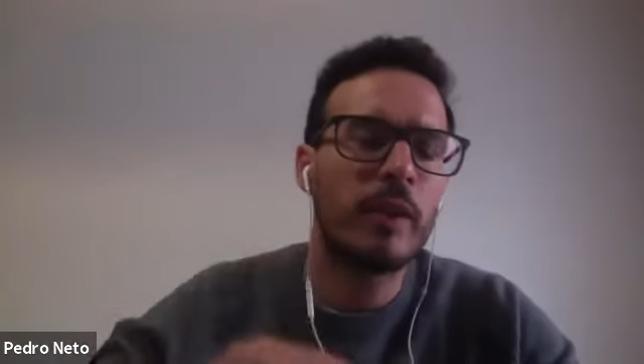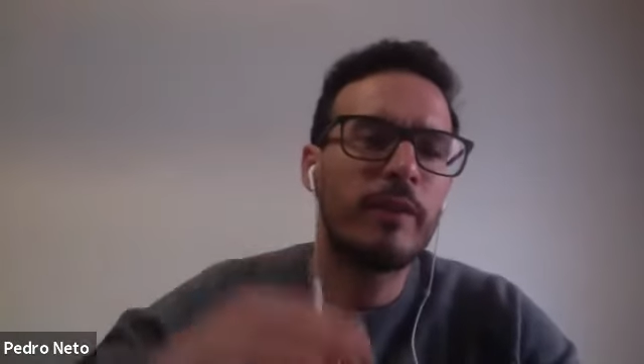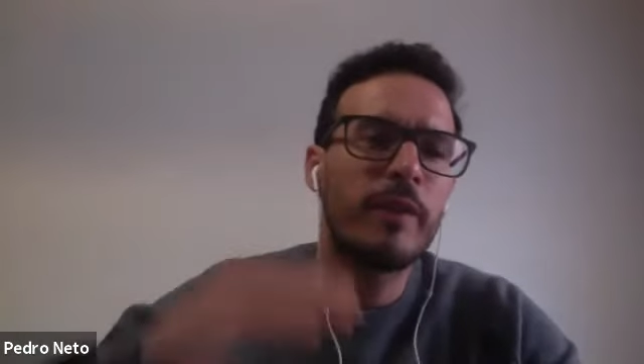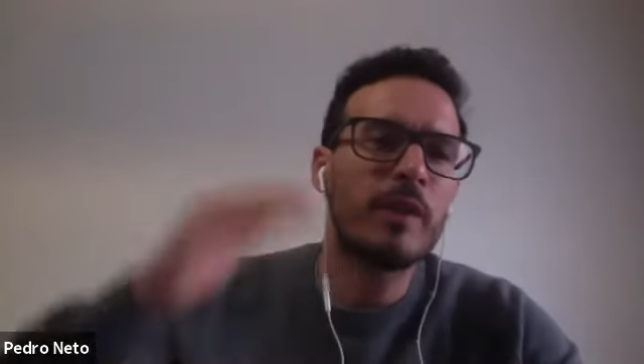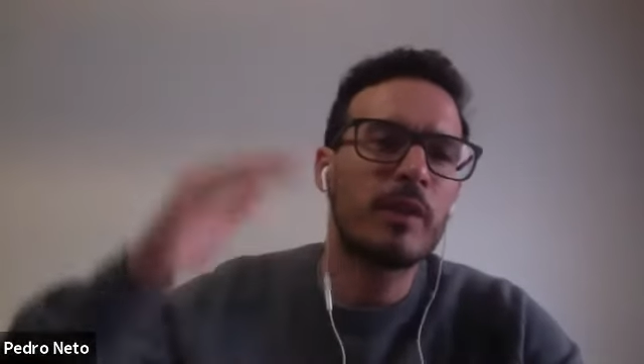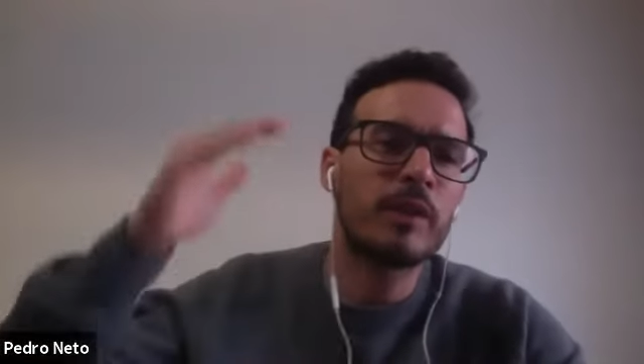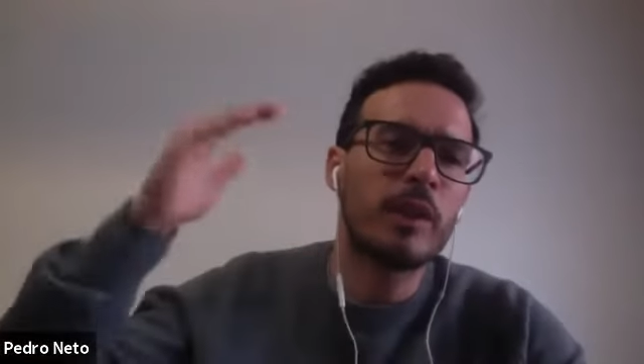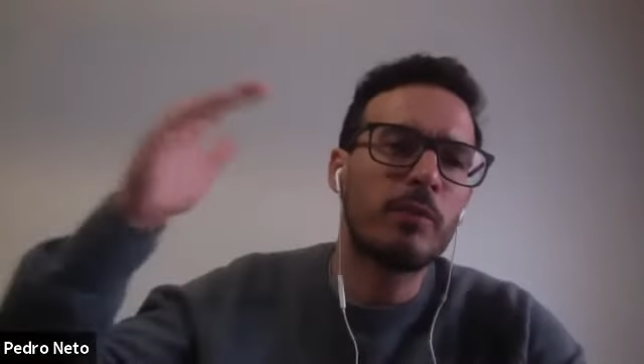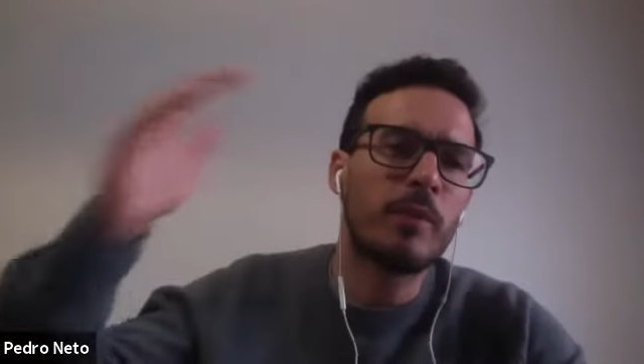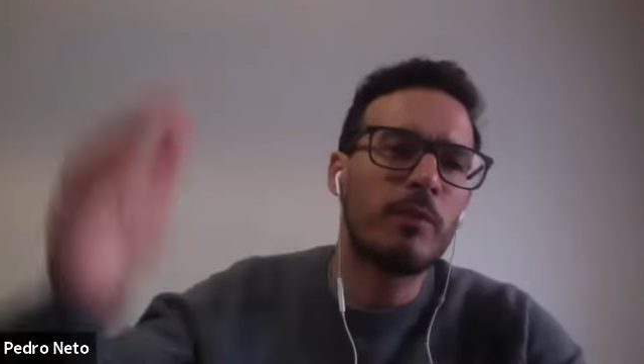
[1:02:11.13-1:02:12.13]
physical side
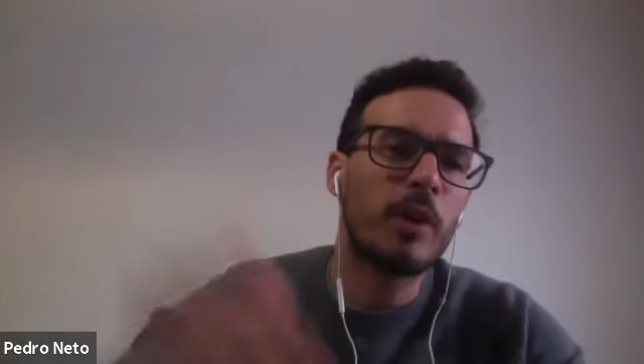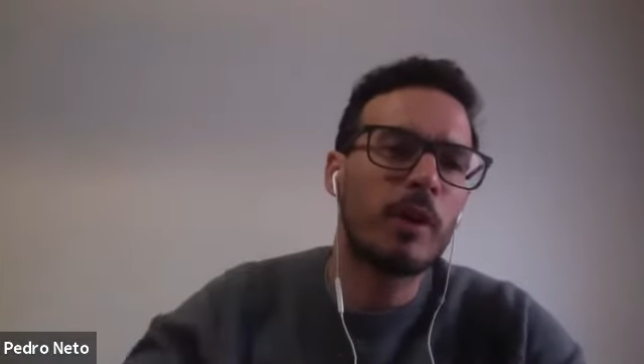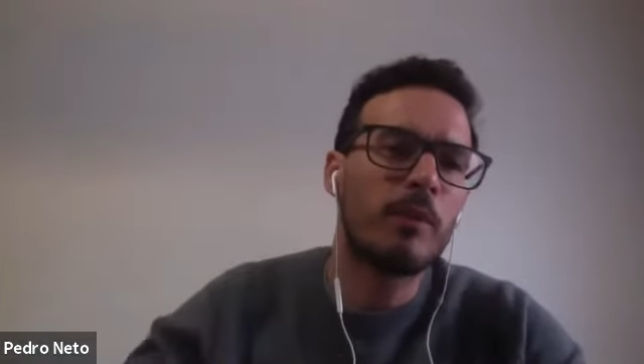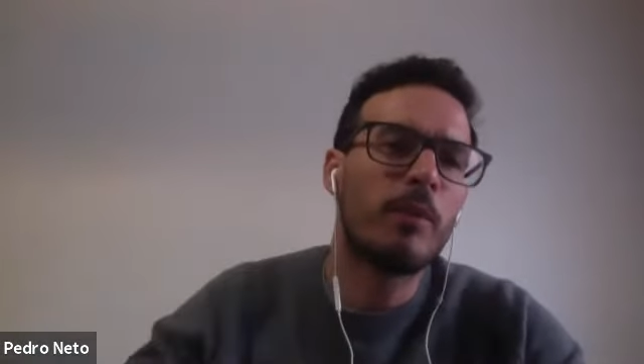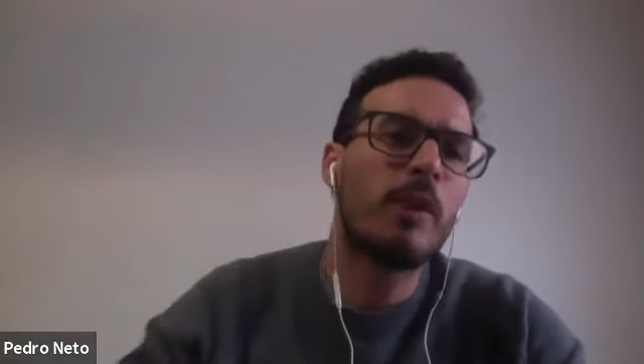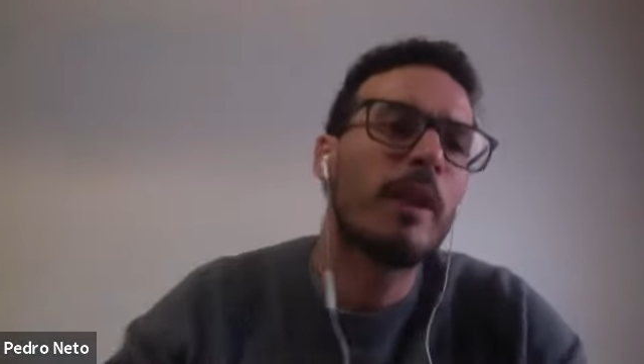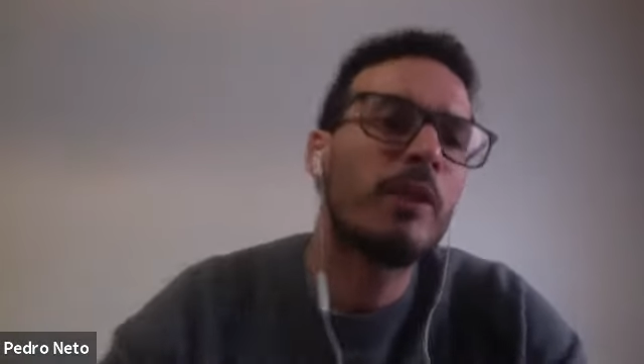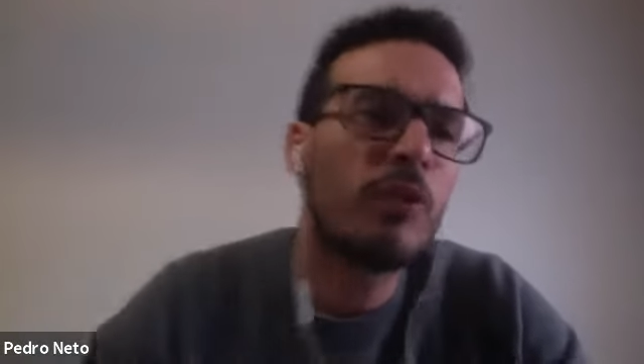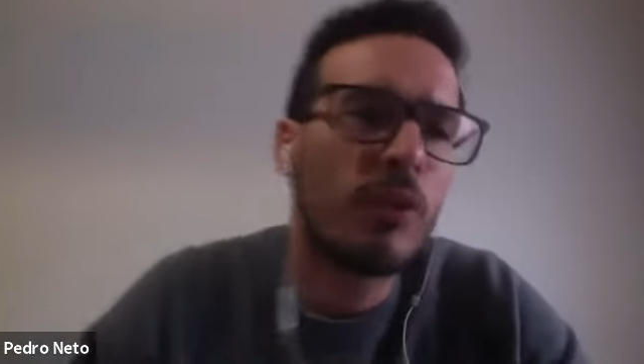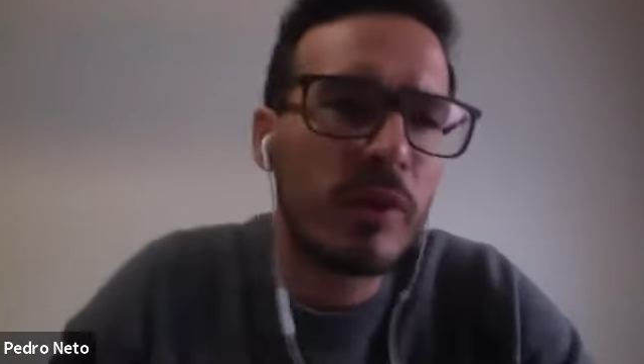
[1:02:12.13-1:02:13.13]
will be more
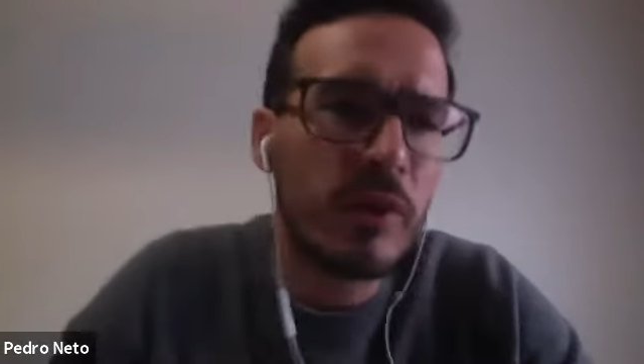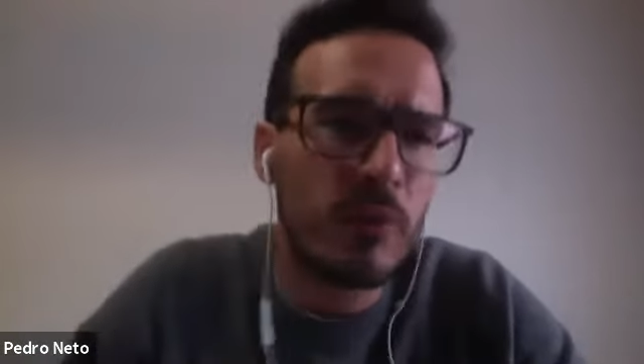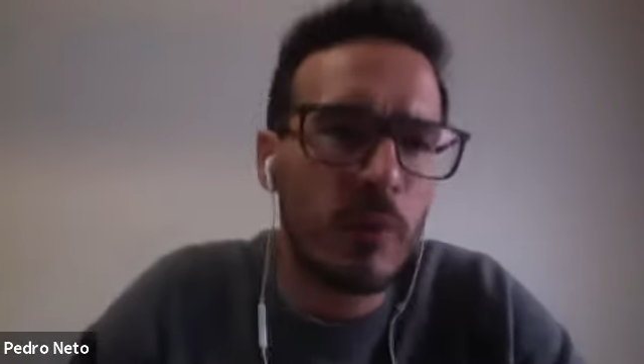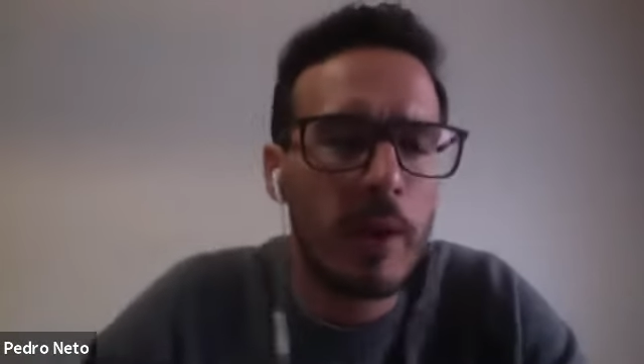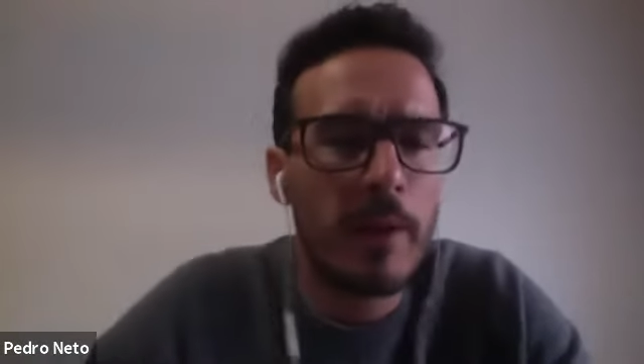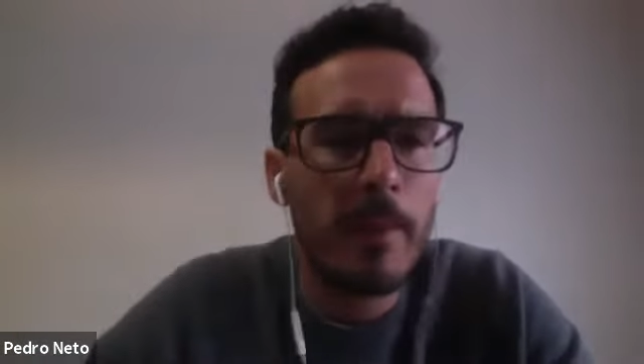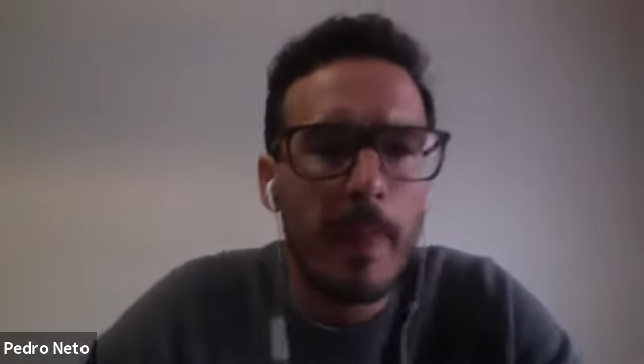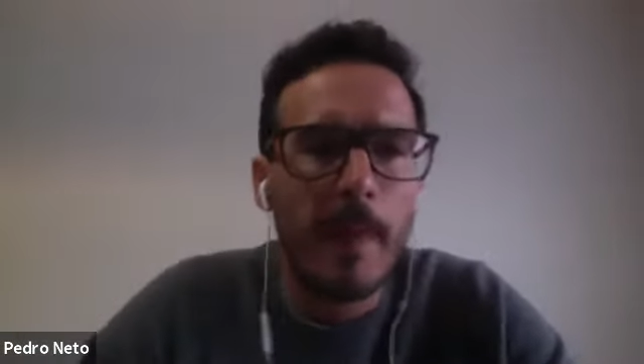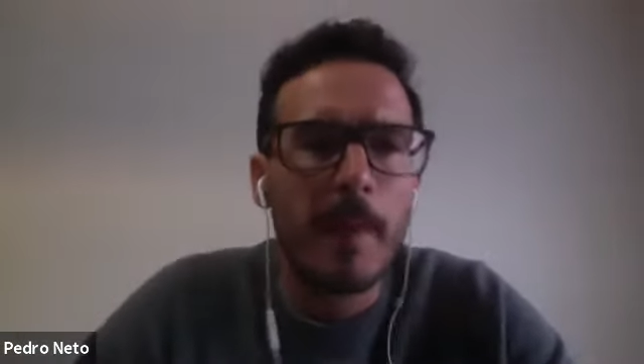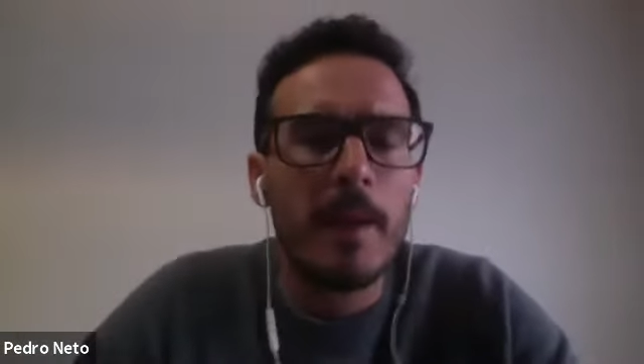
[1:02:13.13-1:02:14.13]
endurance one.
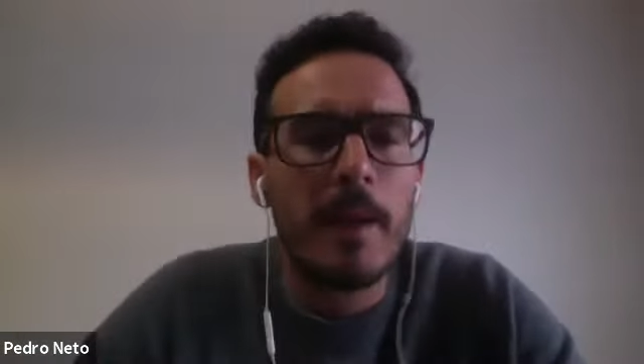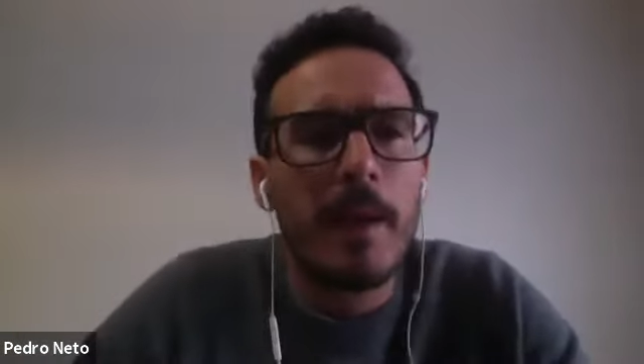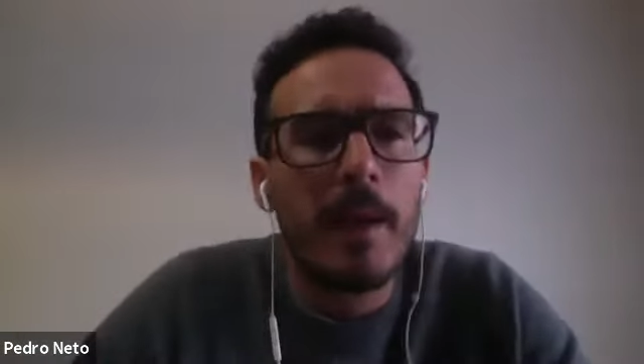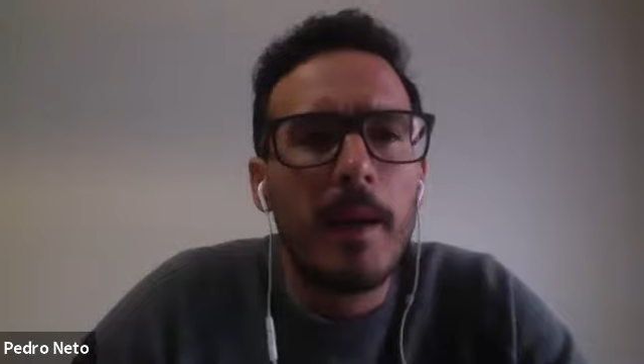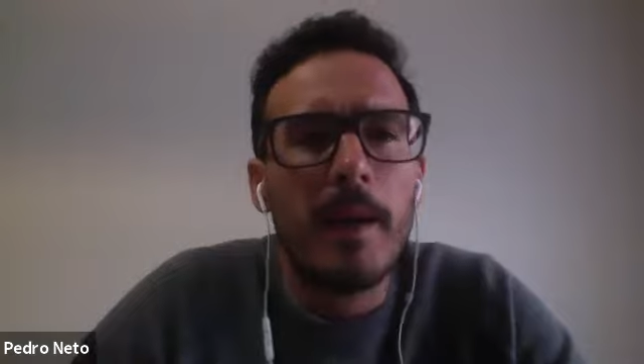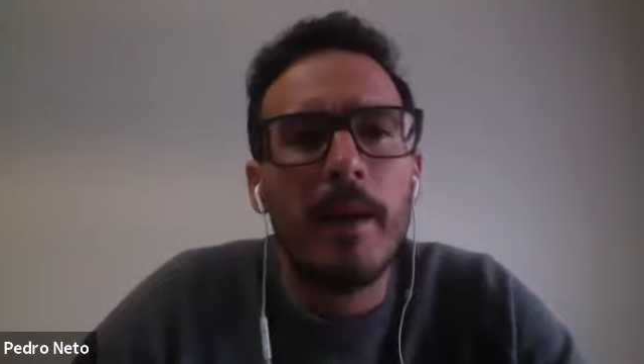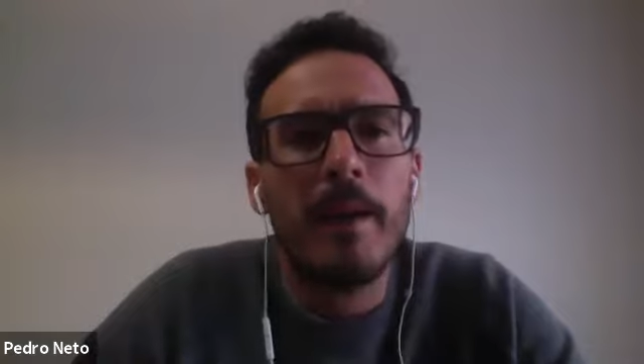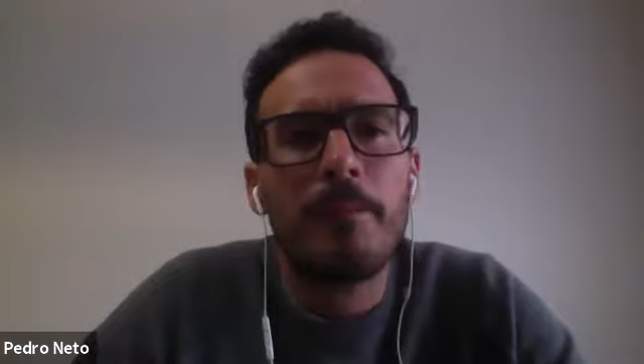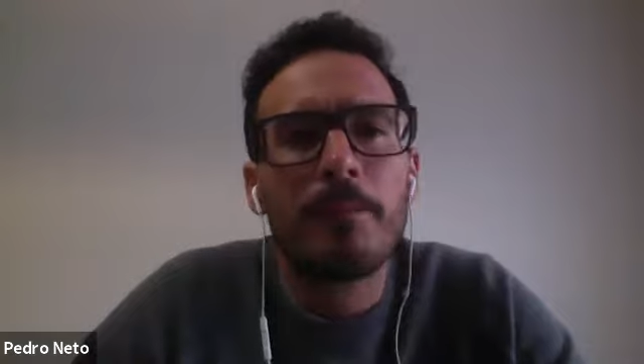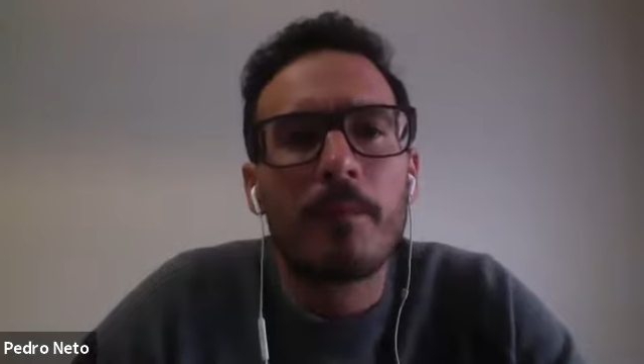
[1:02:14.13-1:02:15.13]

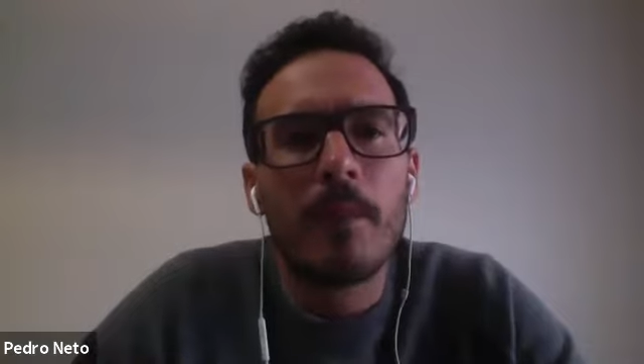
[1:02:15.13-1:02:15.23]
On